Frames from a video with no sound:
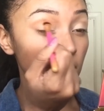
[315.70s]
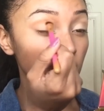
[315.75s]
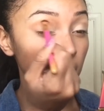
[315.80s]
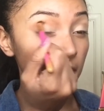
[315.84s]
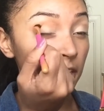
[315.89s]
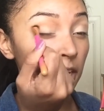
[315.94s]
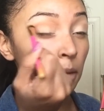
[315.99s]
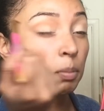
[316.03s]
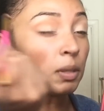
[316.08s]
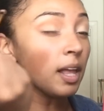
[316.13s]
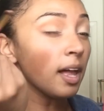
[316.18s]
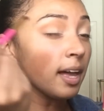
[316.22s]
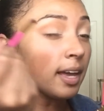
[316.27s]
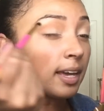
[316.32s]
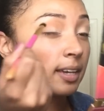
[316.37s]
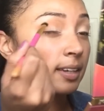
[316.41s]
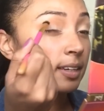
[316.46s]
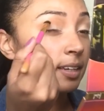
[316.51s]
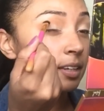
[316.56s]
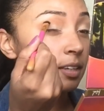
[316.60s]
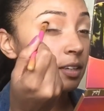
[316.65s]
Like
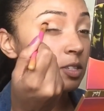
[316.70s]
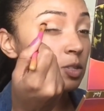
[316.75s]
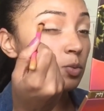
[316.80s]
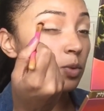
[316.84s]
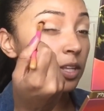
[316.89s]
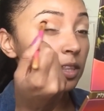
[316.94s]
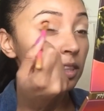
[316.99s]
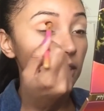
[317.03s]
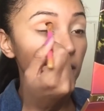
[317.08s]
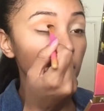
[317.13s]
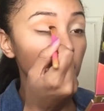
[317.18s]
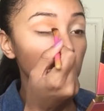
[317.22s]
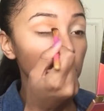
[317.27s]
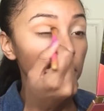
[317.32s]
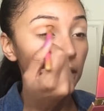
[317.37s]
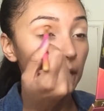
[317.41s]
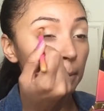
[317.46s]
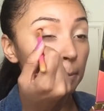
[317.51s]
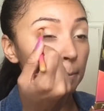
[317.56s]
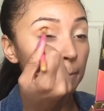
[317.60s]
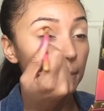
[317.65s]
applying it is one thing,
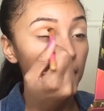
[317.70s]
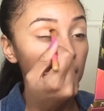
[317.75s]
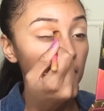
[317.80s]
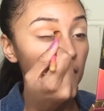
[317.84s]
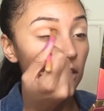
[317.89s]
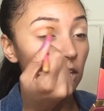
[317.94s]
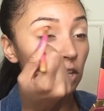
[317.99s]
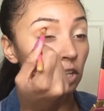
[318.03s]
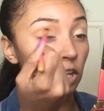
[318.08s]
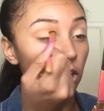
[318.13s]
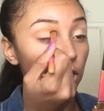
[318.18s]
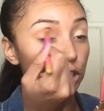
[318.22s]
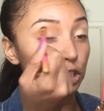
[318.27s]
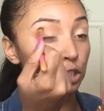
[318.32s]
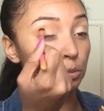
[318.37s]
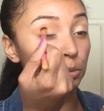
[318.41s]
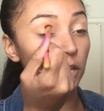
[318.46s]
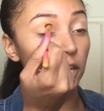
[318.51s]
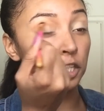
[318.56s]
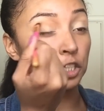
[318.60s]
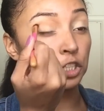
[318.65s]
but I might need a larger
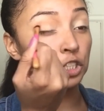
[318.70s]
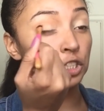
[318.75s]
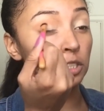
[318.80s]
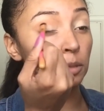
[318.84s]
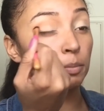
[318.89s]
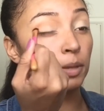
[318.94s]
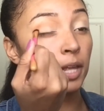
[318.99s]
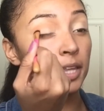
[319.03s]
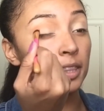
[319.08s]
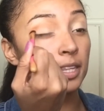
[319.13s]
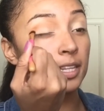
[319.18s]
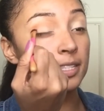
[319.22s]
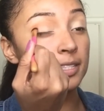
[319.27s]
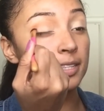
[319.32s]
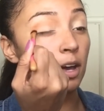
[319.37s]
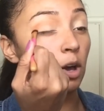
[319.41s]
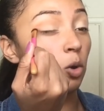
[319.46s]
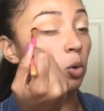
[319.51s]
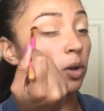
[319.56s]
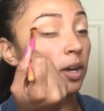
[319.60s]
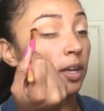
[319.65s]
brush to blend this
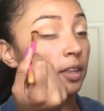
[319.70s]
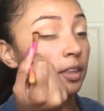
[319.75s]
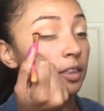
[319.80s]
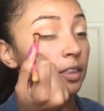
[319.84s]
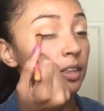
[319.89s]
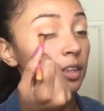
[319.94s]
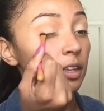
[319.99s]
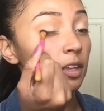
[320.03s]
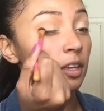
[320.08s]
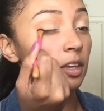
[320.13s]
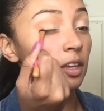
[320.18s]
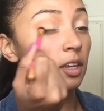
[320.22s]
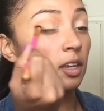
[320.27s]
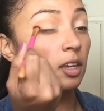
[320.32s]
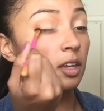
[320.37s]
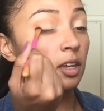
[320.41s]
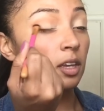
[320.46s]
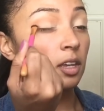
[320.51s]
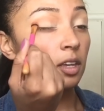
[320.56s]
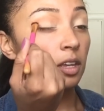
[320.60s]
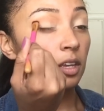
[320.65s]
out with.
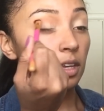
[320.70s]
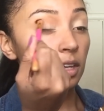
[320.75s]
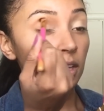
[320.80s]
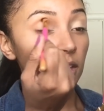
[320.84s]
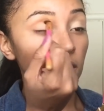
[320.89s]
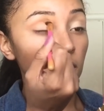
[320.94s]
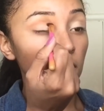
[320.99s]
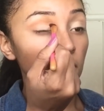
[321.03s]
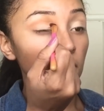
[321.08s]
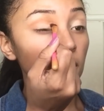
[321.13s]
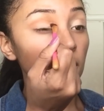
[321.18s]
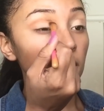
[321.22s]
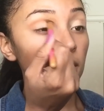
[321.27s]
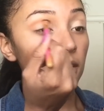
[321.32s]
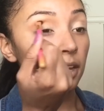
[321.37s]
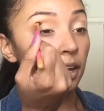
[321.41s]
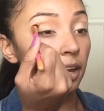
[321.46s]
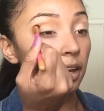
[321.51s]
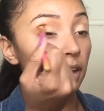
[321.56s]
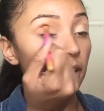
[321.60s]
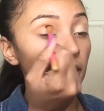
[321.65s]

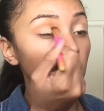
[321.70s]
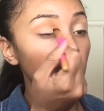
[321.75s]
Yeah.